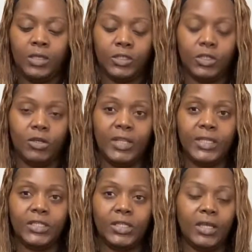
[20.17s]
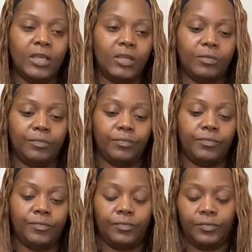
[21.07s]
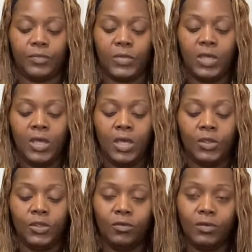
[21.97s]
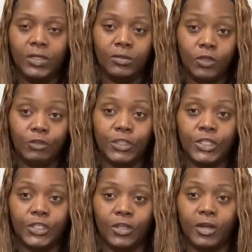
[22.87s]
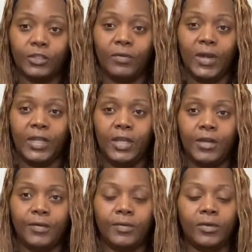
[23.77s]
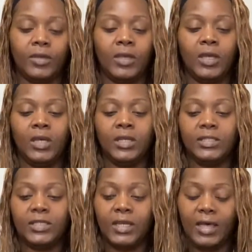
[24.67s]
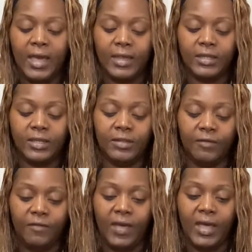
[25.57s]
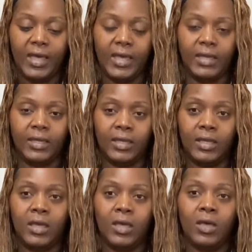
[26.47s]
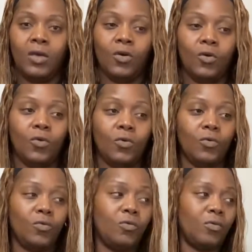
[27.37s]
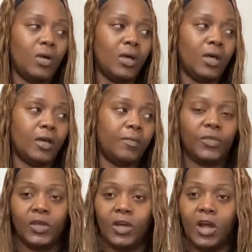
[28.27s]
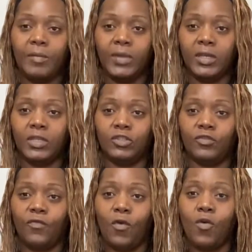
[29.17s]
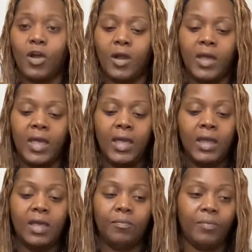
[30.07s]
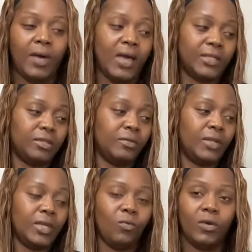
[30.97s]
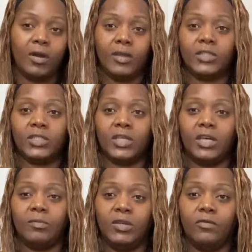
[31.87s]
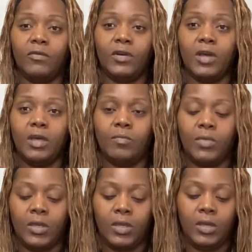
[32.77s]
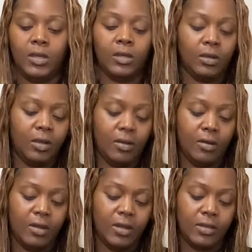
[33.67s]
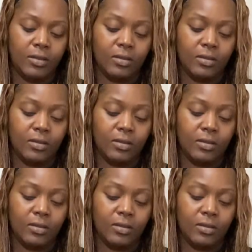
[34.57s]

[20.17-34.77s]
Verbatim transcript: So let's um, use these cards right here to identify who um, the karma is for and possibly where it's coming from. All right.